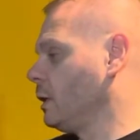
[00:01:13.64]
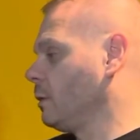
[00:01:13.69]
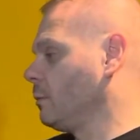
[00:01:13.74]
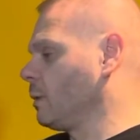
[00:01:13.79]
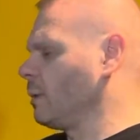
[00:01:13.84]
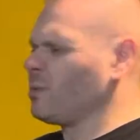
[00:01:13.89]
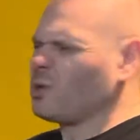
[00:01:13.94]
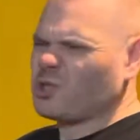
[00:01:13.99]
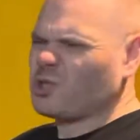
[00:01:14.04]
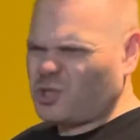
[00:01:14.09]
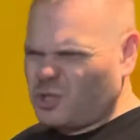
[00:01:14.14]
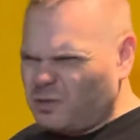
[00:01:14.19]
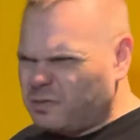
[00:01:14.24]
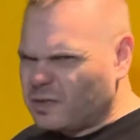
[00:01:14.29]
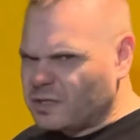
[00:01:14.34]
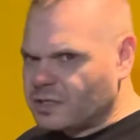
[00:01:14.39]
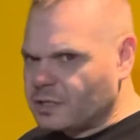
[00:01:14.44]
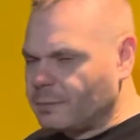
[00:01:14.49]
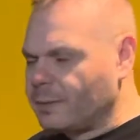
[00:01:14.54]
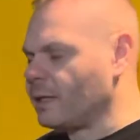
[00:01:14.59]
But I'm not too
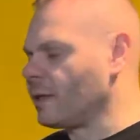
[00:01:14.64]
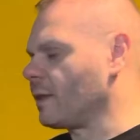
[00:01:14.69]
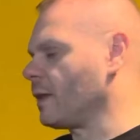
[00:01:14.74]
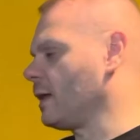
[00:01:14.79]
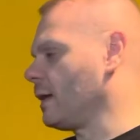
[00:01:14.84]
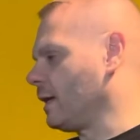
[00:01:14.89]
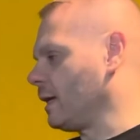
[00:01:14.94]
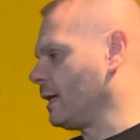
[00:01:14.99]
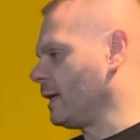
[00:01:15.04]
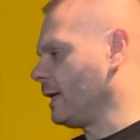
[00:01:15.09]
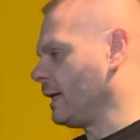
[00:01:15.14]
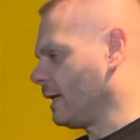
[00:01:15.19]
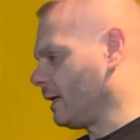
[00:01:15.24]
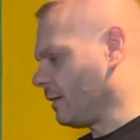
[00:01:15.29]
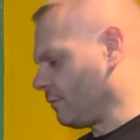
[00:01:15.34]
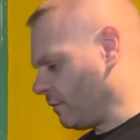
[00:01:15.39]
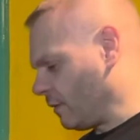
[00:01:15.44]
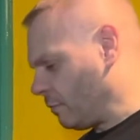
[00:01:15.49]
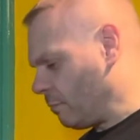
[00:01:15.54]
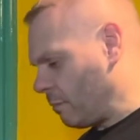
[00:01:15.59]
fussed about that. I have
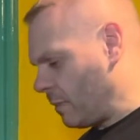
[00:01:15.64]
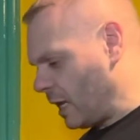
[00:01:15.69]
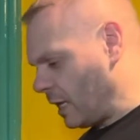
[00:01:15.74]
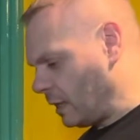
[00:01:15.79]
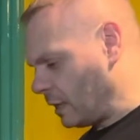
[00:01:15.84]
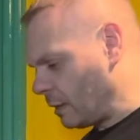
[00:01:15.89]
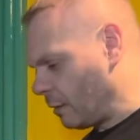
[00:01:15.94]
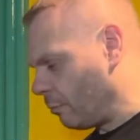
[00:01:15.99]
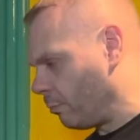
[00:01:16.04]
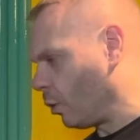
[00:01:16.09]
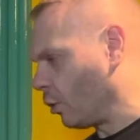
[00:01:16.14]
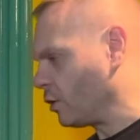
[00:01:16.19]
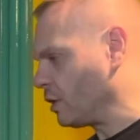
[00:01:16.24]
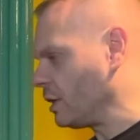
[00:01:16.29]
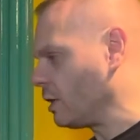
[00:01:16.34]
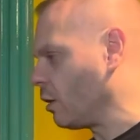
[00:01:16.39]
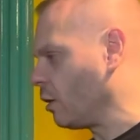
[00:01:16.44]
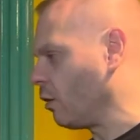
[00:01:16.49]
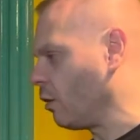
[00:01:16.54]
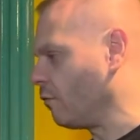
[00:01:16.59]
the main body
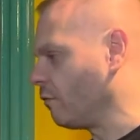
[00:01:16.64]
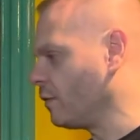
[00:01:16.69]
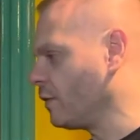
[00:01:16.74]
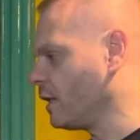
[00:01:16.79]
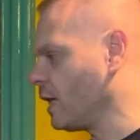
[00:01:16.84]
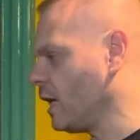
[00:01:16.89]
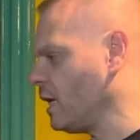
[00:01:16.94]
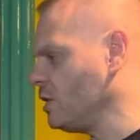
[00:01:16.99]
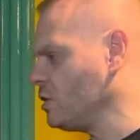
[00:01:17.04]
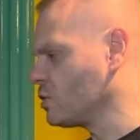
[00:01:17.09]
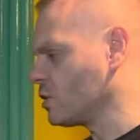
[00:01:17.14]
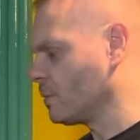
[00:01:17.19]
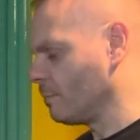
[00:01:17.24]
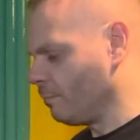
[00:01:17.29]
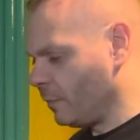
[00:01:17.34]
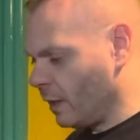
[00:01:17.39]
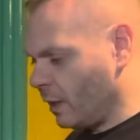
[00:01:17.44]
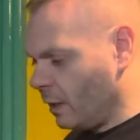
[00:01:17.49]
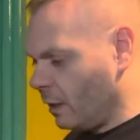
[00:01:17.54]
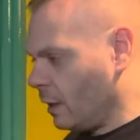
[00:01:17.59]
of the cage.
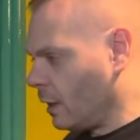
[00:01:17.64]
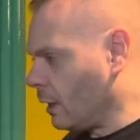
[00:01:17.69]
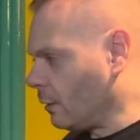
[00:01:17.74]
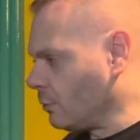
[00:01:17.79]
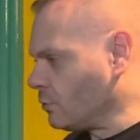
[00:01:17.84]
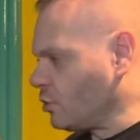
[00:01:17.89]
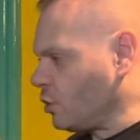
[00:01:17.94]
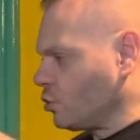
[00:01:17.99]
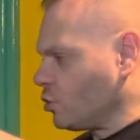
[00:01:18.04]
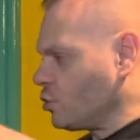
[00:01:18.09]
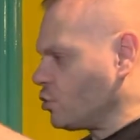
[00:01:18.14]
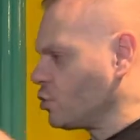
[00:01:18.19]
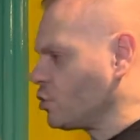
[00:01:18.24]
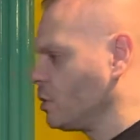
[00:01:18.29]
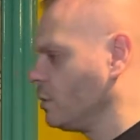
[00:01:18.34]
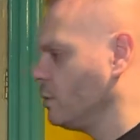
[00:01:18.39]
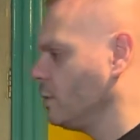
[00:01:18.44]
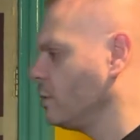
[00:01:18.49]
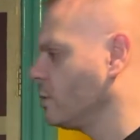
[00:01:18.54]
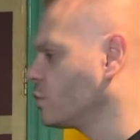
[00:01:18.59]
I will also show
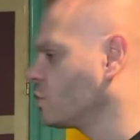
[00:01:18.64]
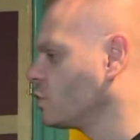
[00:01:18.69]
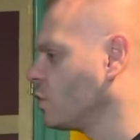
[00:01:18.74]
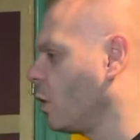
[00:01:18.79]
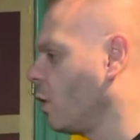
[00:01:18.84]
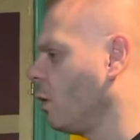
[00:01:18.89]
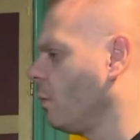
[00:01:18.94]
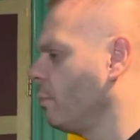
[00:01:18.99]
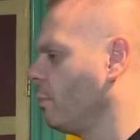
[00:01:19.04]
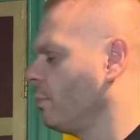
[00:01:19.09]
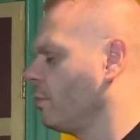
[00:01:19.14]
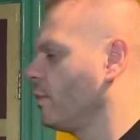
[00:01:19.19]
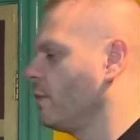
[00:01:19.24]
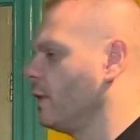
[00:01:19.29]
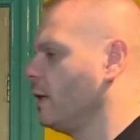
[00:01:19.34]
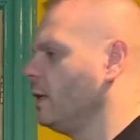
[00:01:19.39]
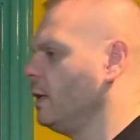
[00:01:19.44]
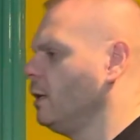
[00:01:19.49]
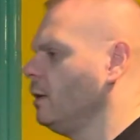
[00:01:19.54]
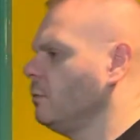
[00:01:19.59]
you the top
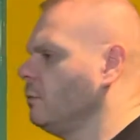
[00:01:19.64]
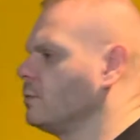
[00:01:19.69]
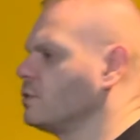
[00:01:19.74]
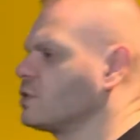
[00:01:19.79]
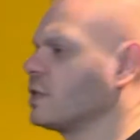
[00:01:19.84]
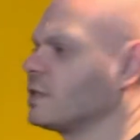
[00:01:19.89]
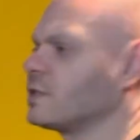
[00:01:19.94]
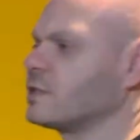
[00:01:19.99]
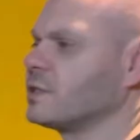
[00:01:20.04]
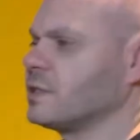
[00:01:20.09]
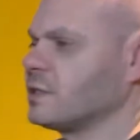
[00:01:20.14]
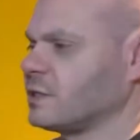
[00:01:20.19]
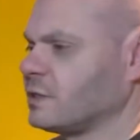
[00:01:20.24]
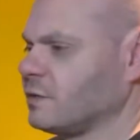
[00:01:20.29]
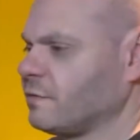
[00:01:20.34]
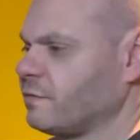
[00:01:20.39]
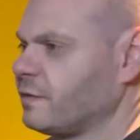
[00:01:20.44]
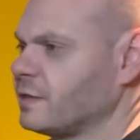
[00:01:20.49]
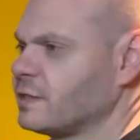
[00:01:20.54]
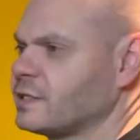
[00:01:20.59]
there, which has this
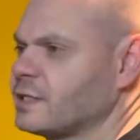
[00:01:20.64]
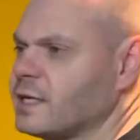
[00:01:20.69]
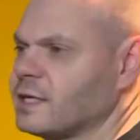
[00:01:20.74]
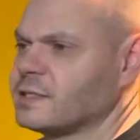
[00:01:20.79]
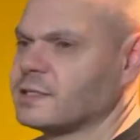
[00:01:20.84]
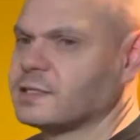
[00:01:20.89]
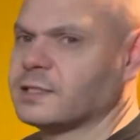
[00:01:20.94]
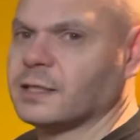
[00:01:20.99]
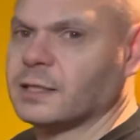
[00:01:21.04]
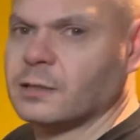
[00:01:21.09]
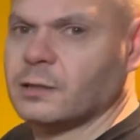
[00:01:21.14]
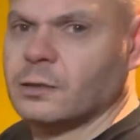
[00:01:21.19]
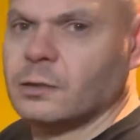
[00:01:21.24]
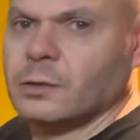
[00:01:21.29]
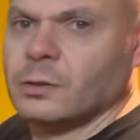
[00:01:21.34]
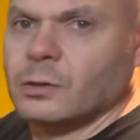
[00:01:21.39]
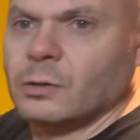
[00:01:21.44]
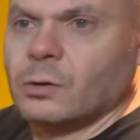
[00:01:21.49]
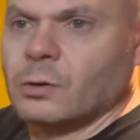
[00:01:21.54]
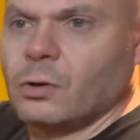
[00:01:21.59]
fantastic
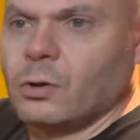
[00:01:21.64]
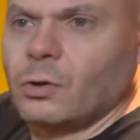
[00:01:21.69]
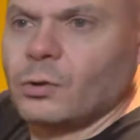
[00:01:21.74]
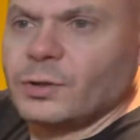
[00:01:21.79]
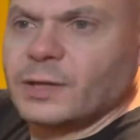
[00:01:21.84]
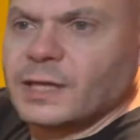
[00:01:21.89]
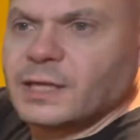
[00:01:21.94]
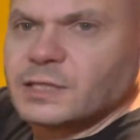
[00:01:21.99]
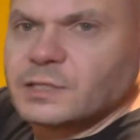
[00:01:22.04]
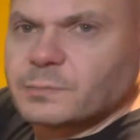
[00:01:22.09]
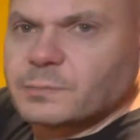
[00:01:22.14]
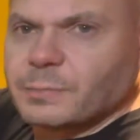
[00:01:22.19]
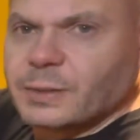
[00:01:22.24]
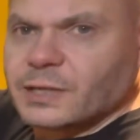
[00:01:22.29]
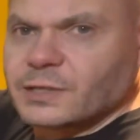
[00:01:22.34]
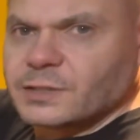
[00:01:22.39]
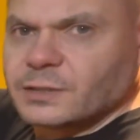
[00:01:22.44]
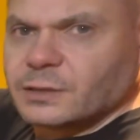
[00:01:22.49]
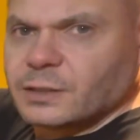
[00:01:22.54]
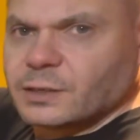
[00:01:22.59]
ornate
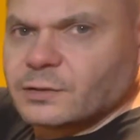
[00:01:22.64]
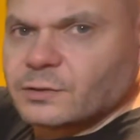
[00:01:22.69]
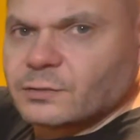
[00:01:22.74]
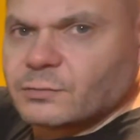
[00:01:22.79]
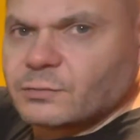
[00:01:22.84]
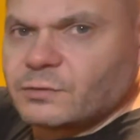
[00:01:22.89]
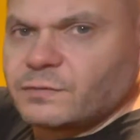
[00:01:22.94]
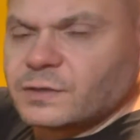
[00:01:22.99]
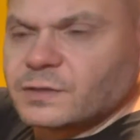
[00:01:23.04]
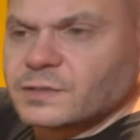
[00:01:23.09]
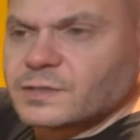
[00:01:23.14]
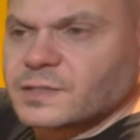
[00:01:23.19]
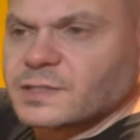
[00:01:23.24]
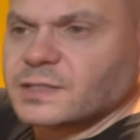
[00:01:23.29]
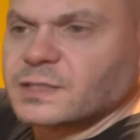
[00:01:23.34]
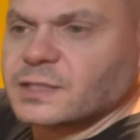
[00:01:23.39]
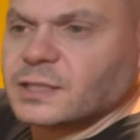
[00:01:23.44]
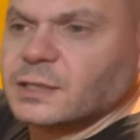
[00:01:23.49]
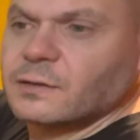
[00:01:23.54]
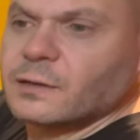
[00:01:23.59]
pattern. I don't know if you can
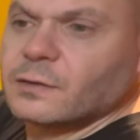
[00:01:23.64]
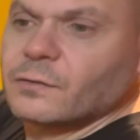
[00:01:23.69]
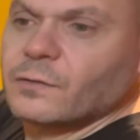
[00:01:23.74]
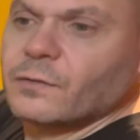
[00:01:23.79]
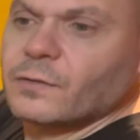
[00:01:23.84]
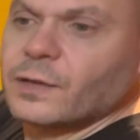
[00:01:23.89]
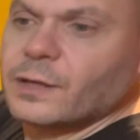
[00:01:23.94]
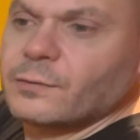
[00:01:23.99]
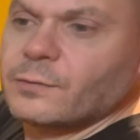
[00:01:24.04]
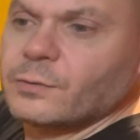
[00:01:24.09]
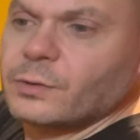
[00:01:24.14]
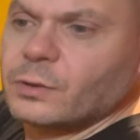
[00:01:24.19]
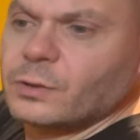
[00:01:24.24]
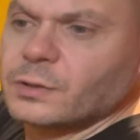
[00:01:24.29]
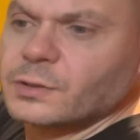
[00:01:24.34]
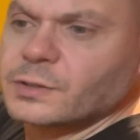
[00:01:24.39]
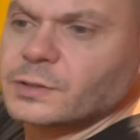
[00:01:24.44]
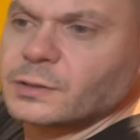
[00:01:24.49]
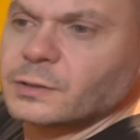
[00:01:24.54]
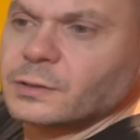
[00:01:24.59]
see that on there or not,